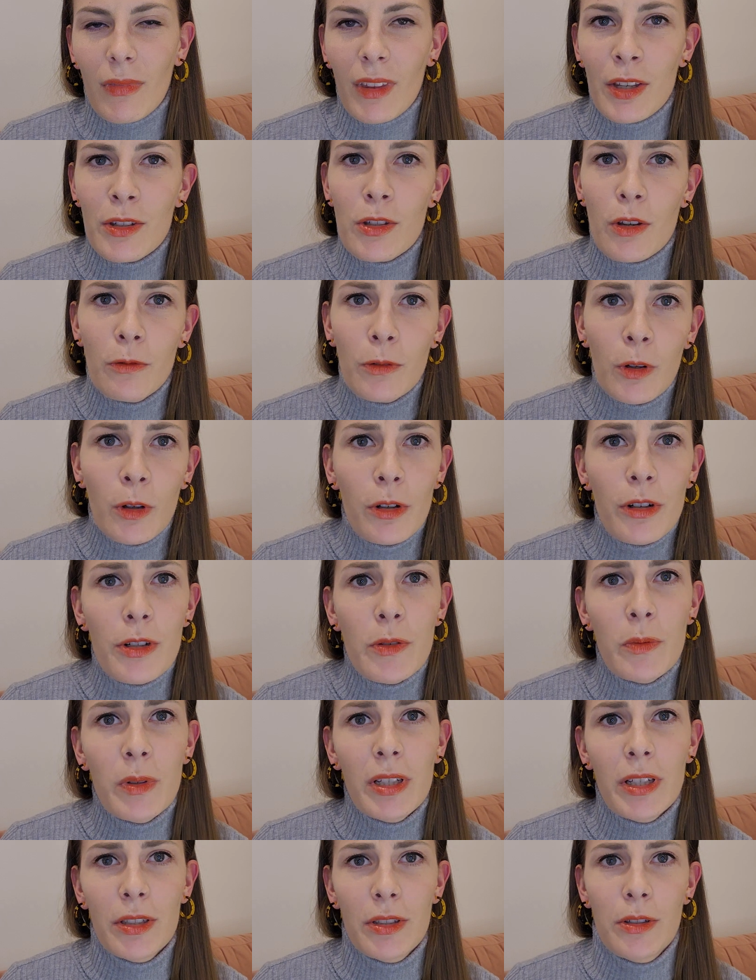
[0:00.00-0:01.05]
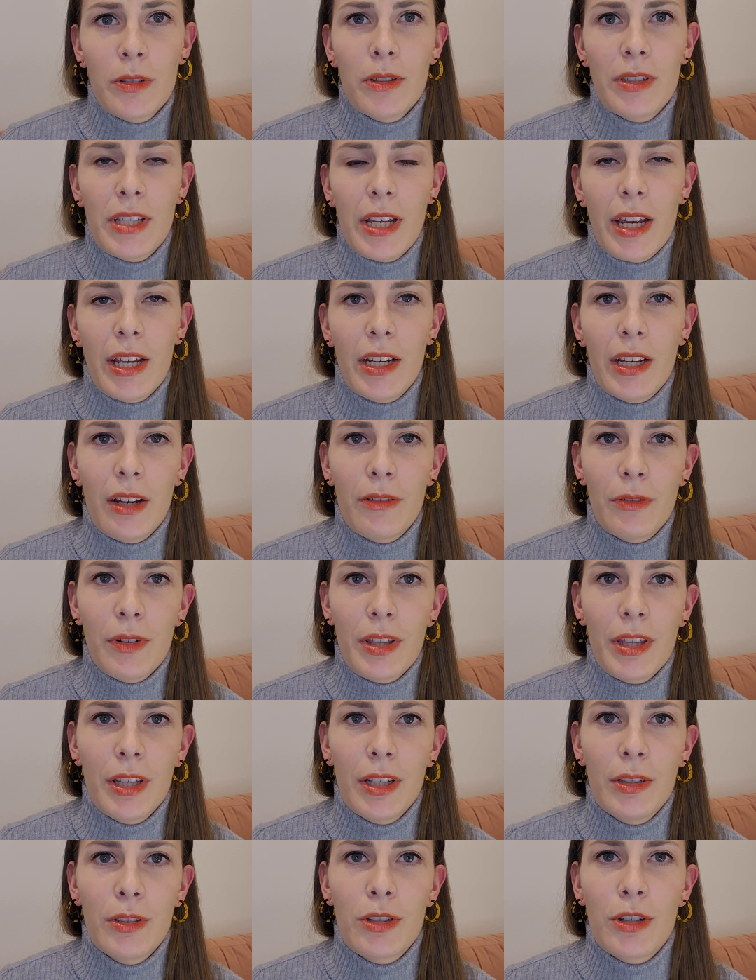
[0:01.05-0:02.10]
So of course we need to take
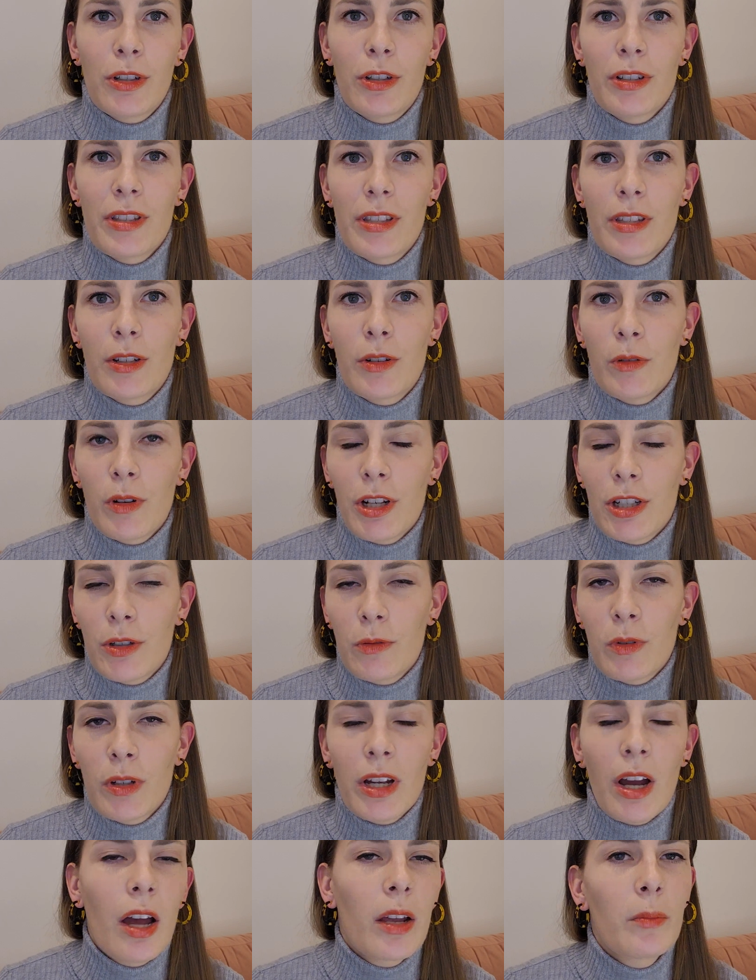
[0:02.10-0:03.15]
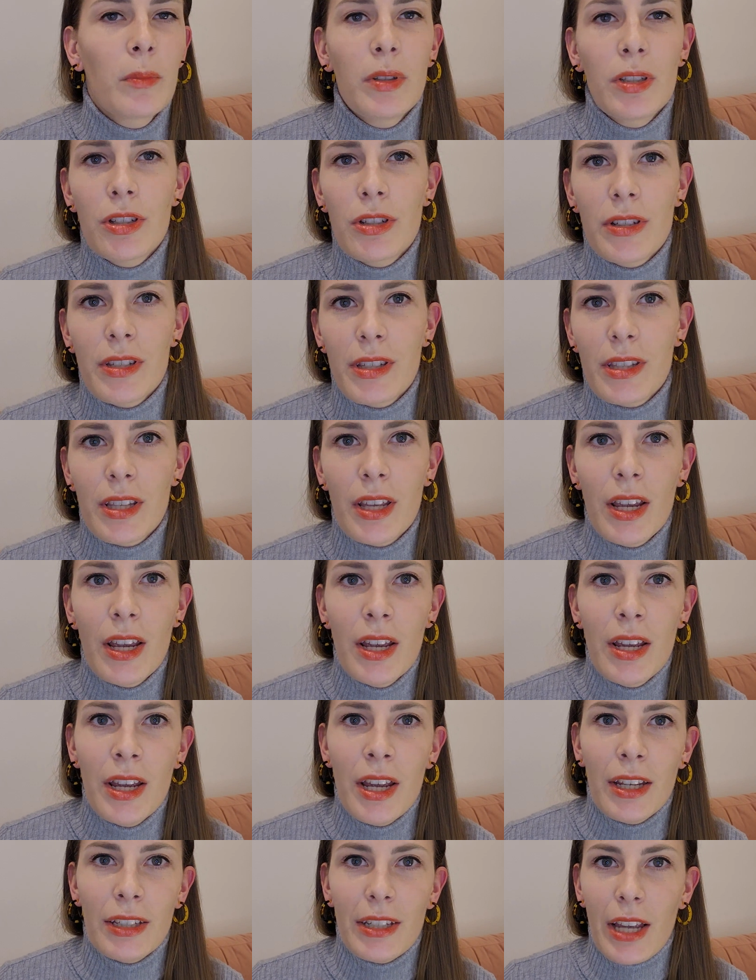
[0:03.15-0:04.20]
everything into consideration. We can't be just
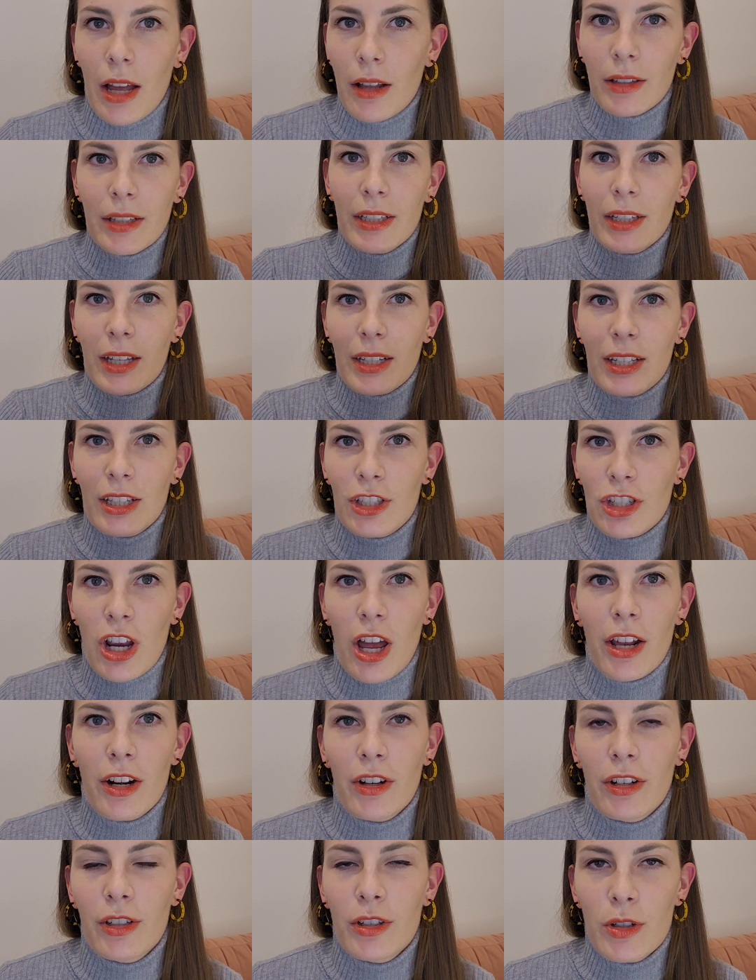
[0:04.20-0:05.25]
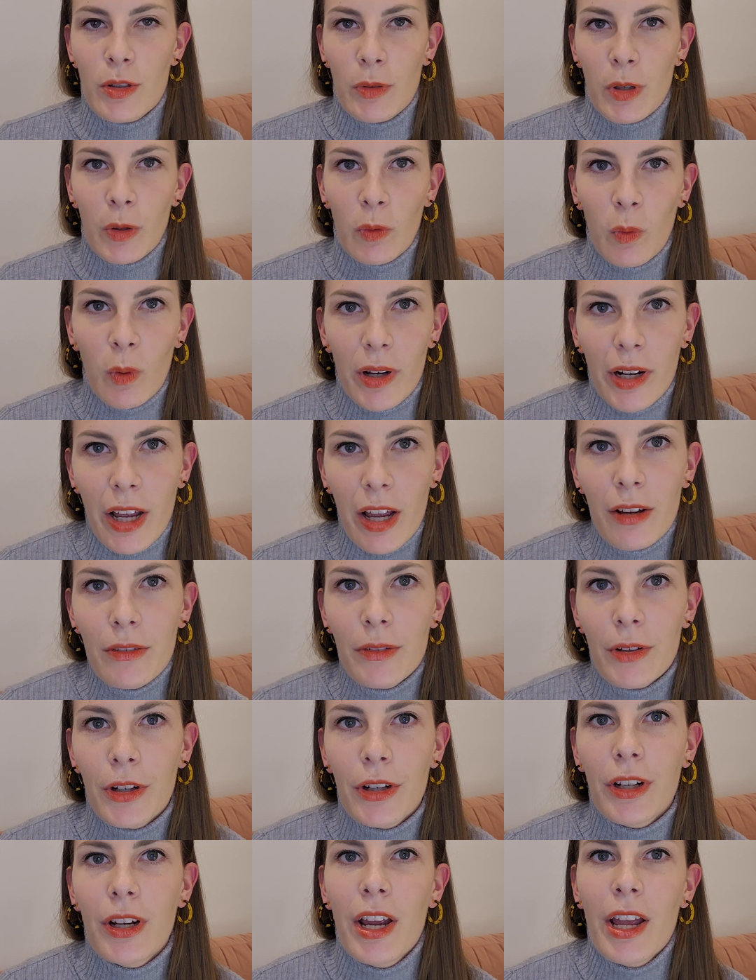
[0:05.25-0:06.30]
yelling at each other and doing
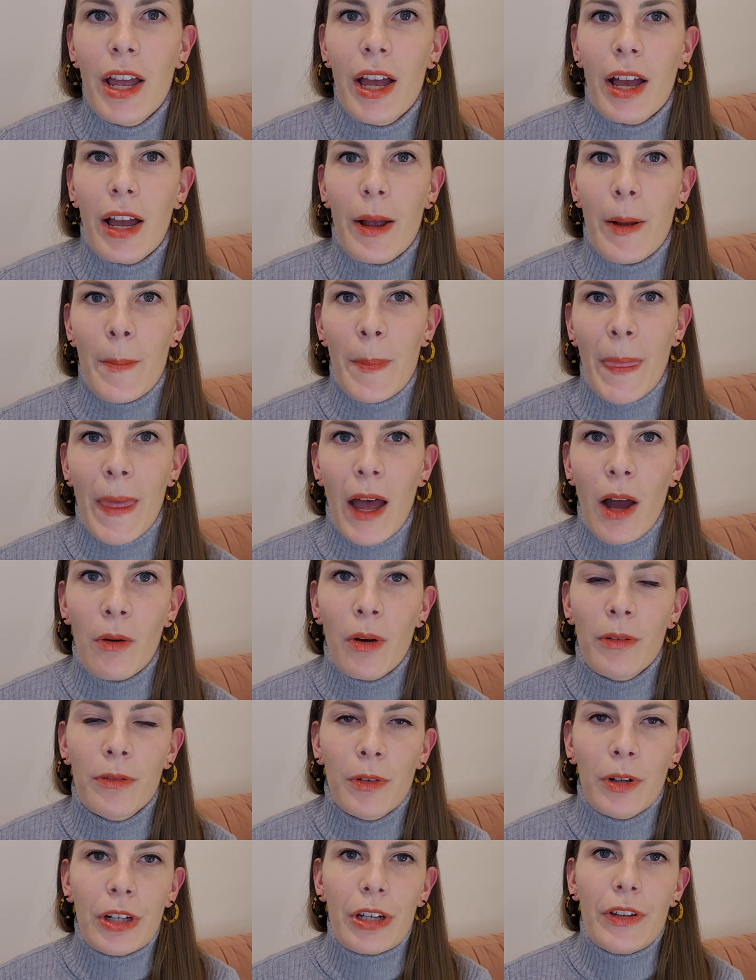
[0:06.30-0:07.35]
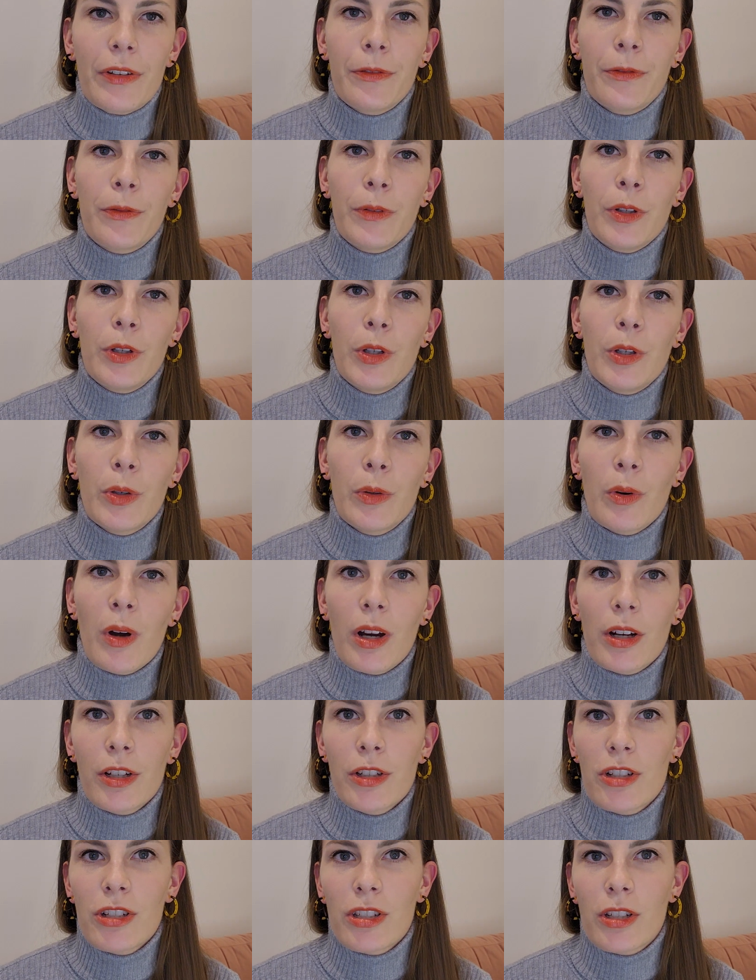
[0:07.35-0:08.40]
whatever. However, if you
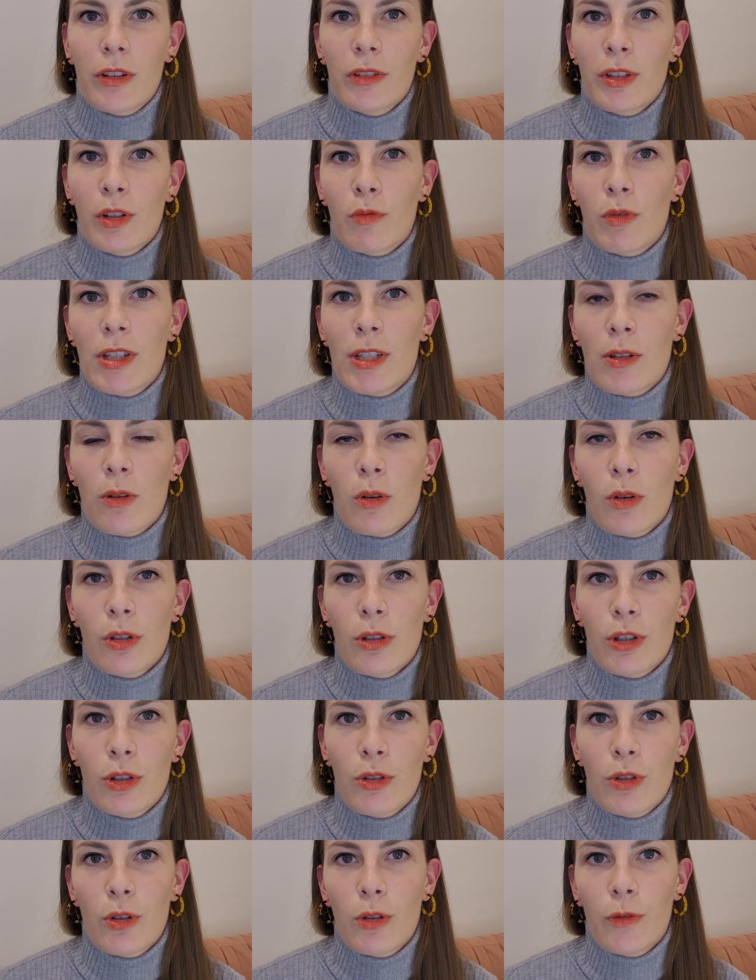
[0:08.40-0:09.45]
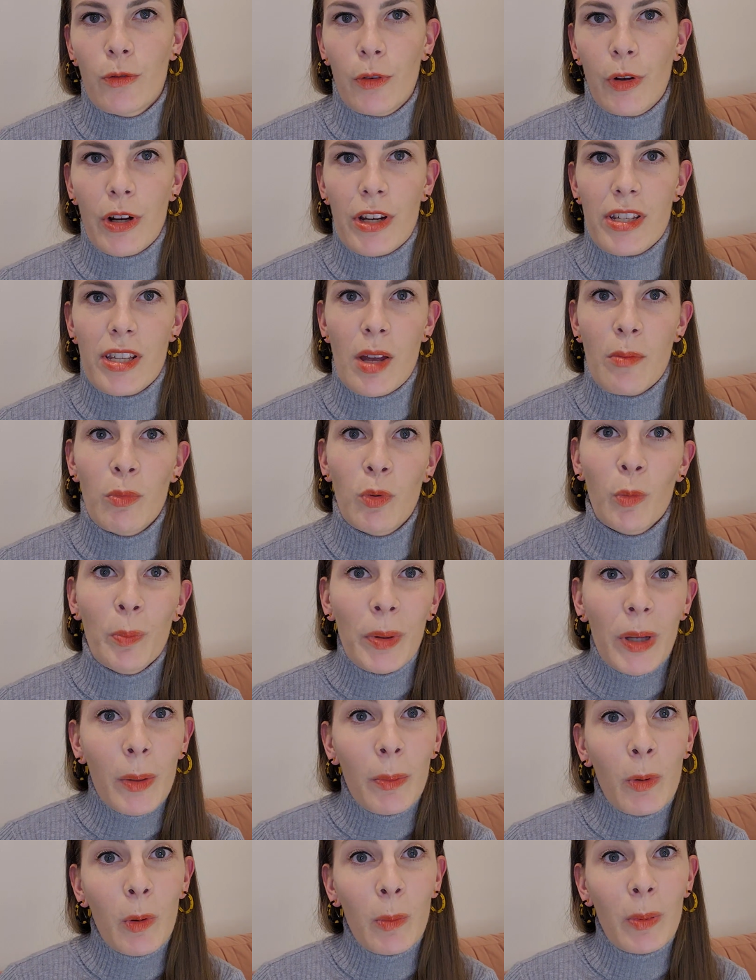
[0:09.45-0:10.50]
are just gonna resort to, for example,
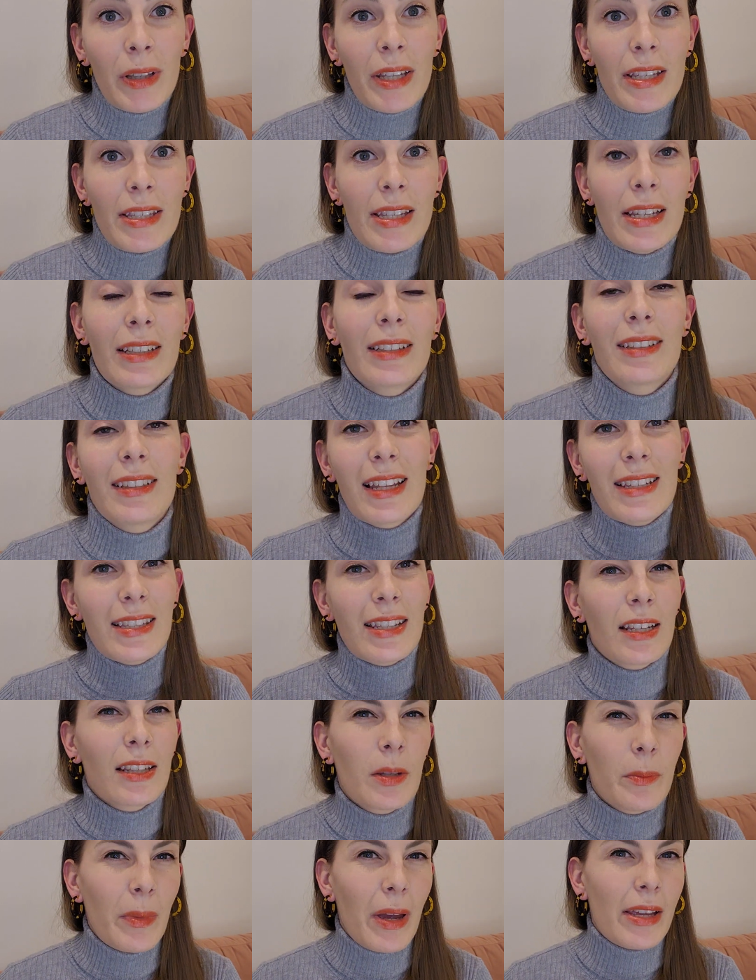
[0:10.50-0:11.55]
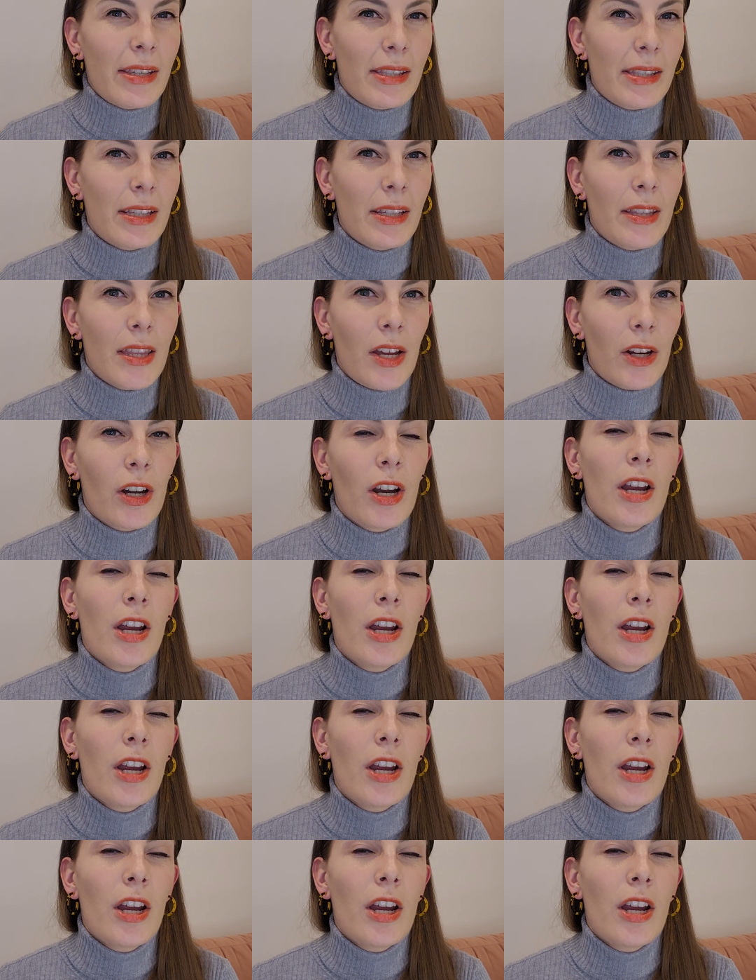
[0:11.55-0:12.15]
people pleasing, that's not the best either.